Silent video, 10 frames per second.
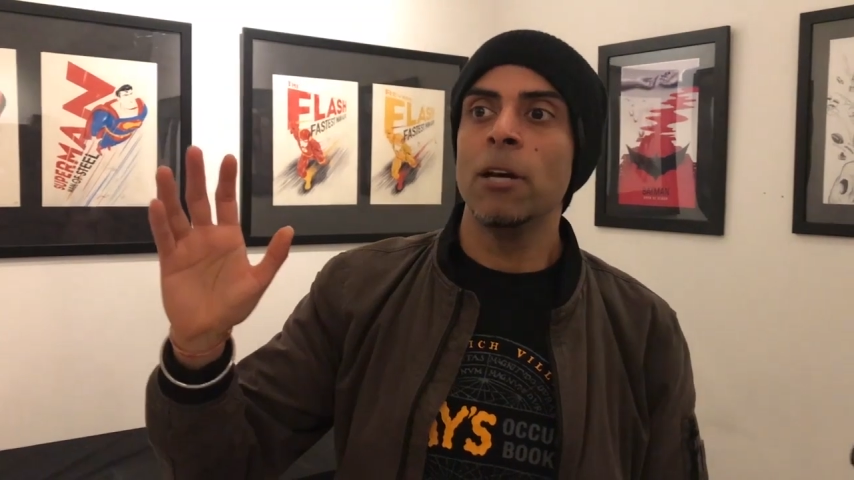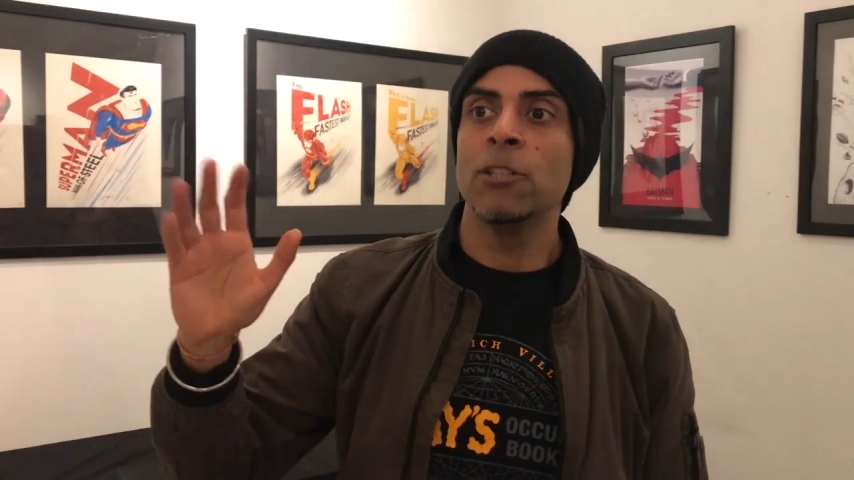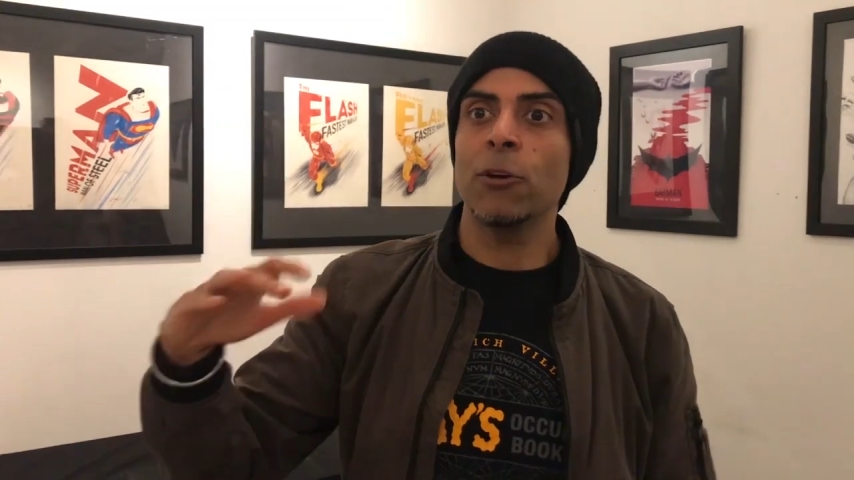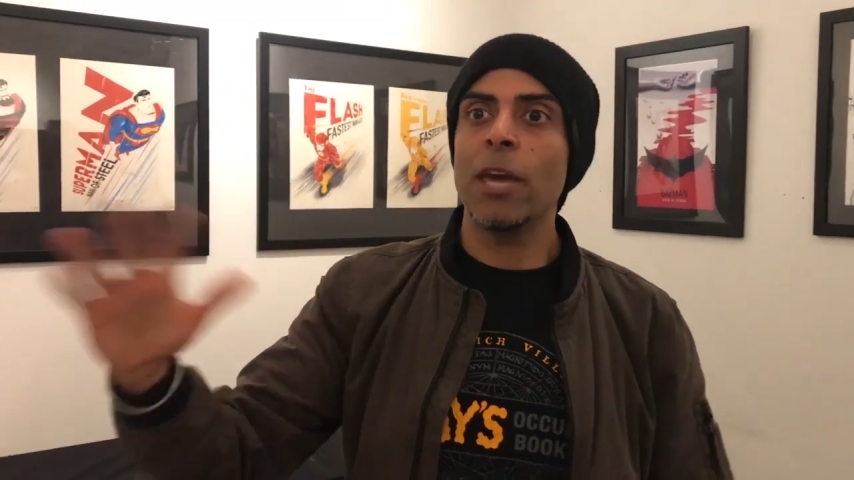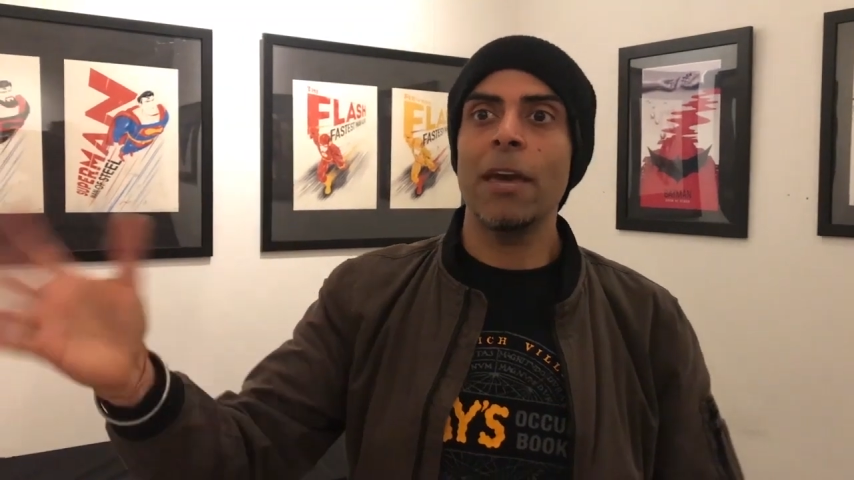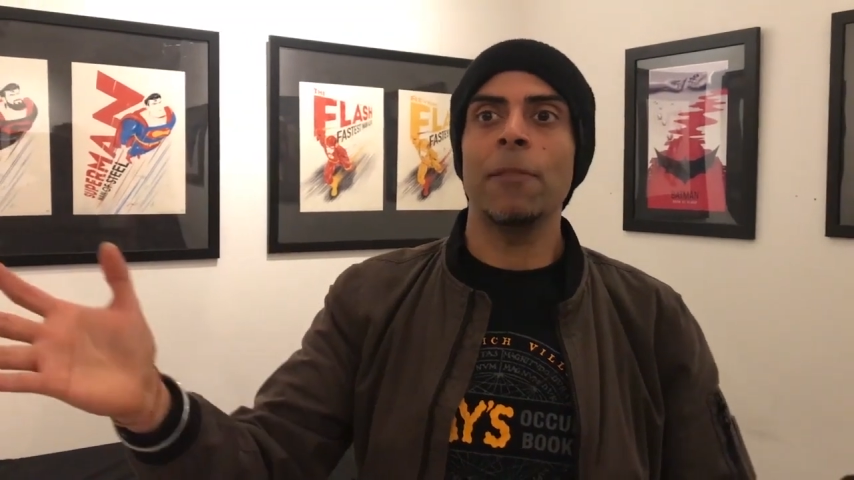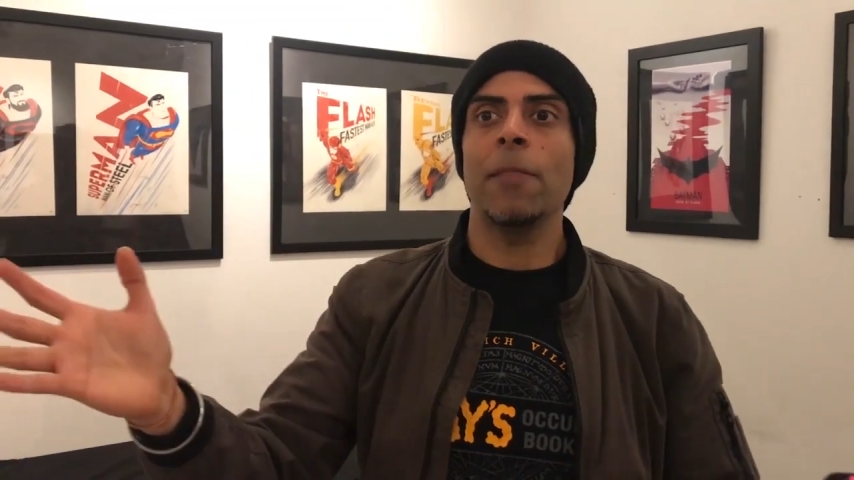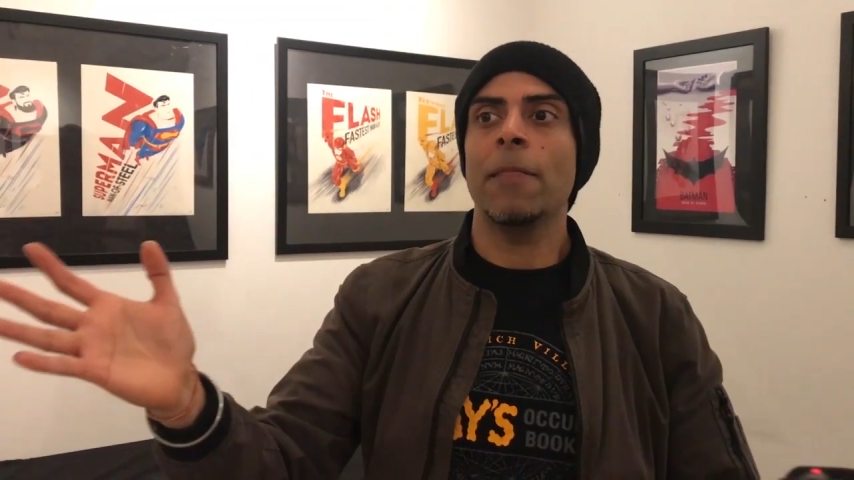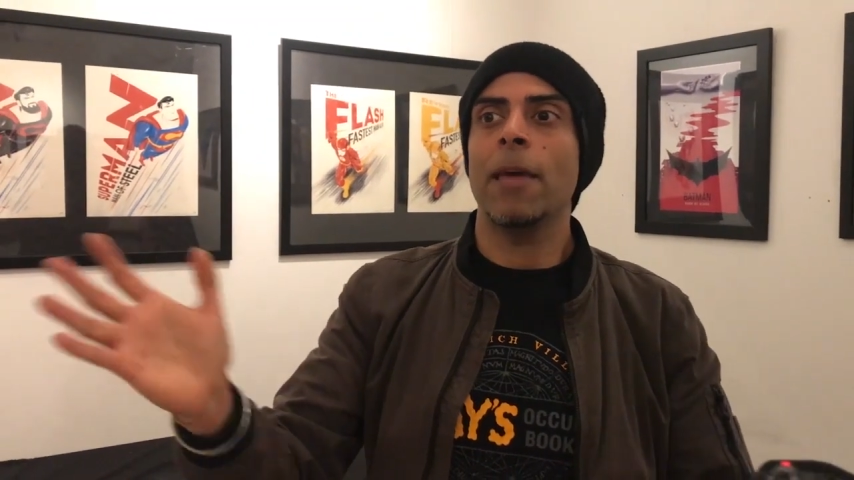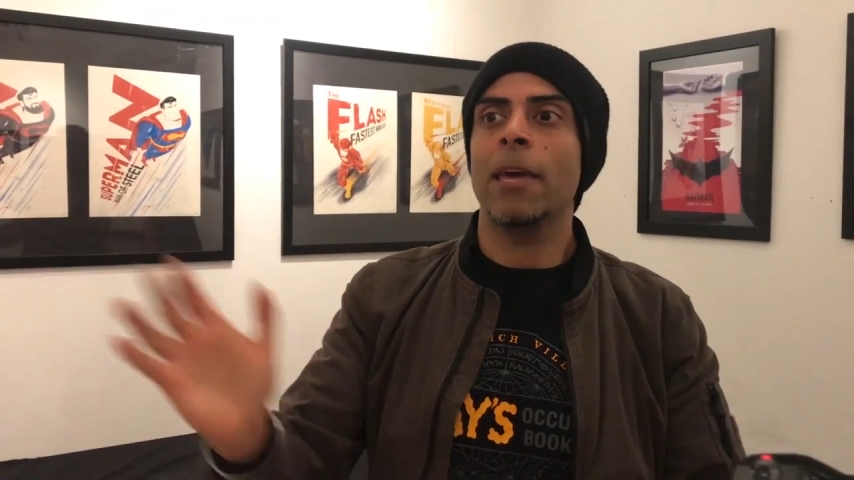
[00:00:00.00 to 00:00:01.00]
So
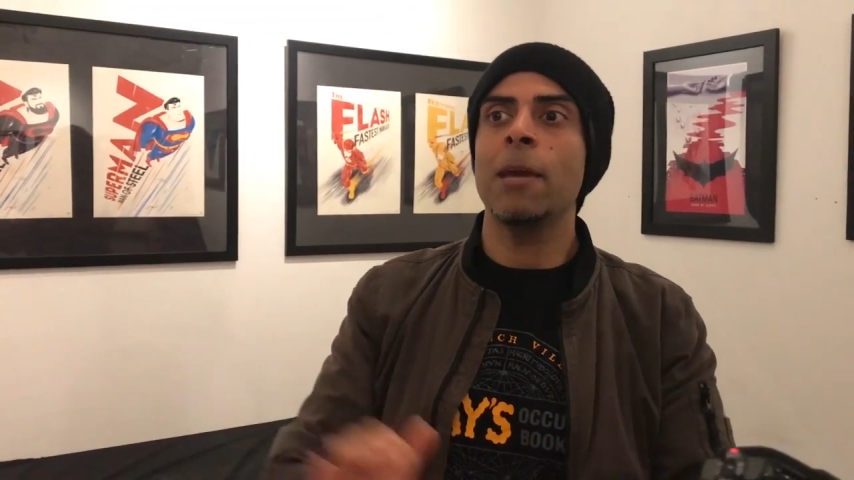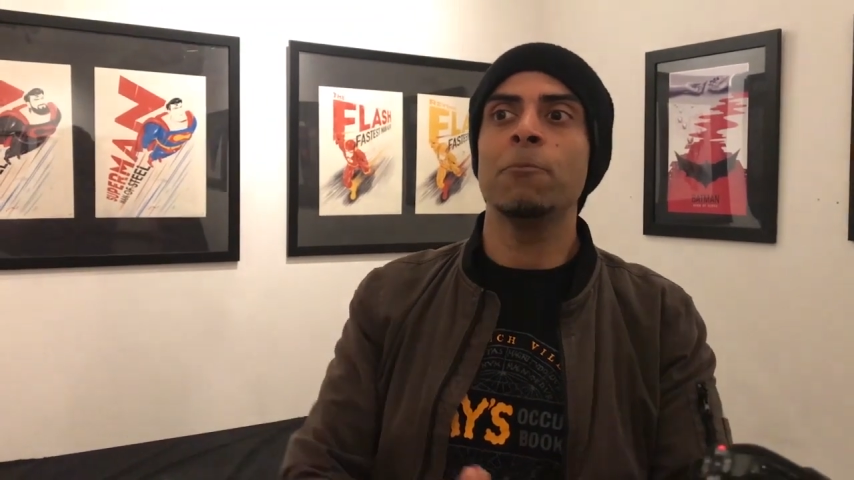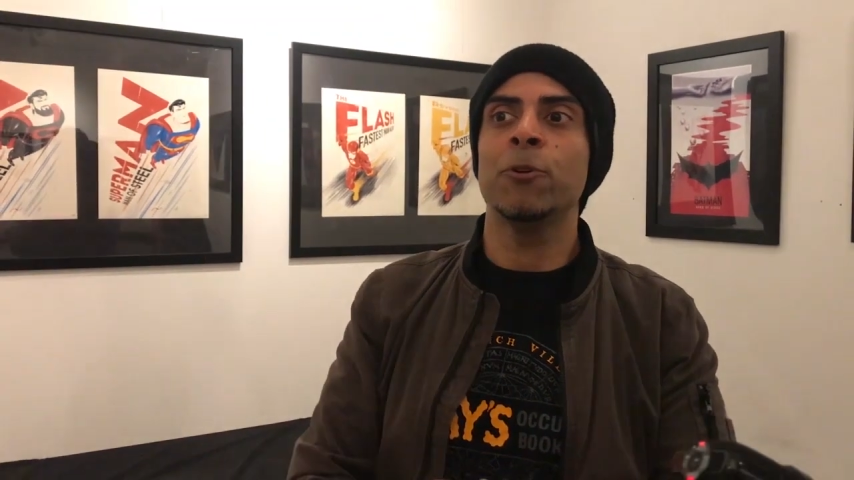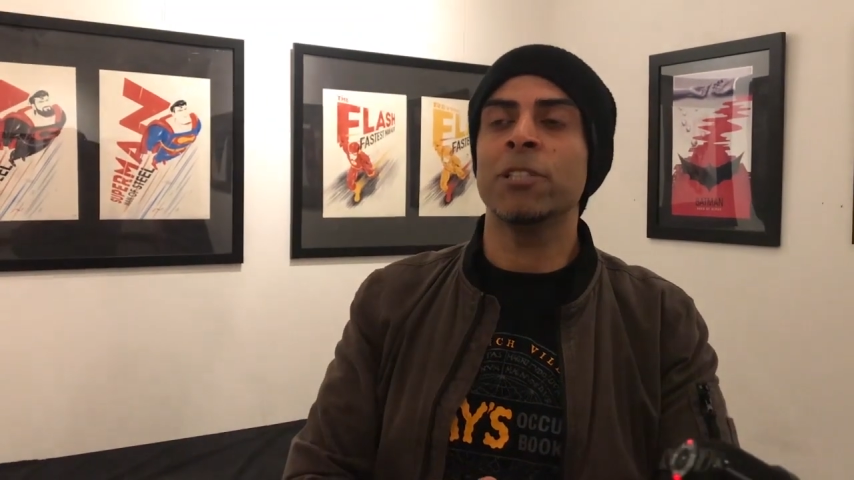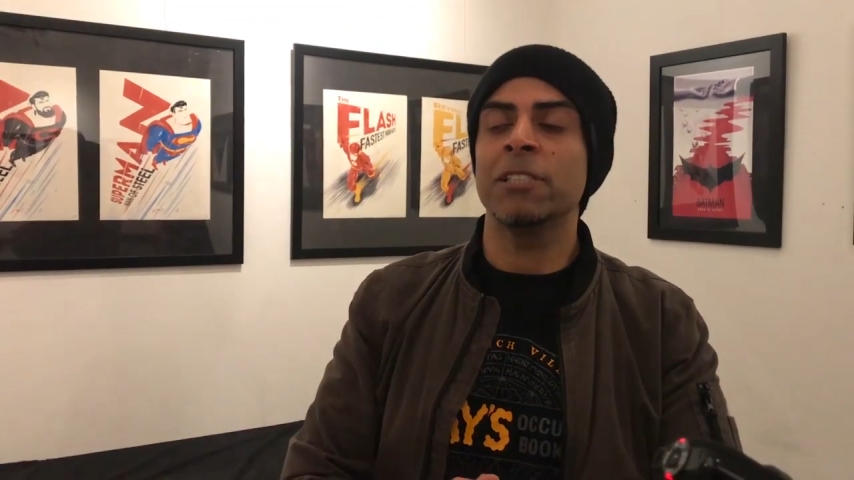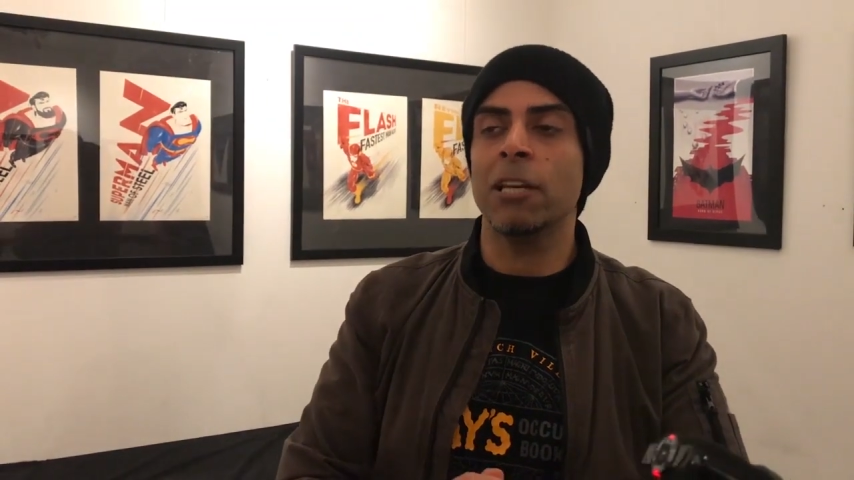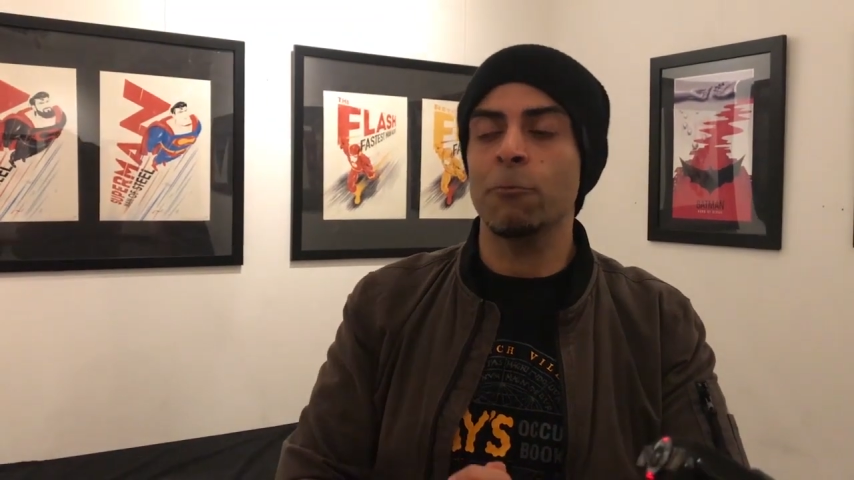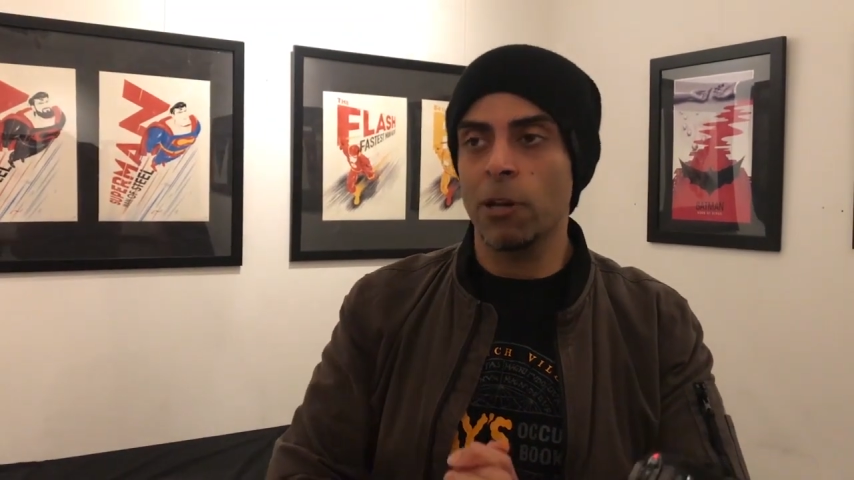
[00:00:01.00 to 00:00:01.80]
they came to us and said,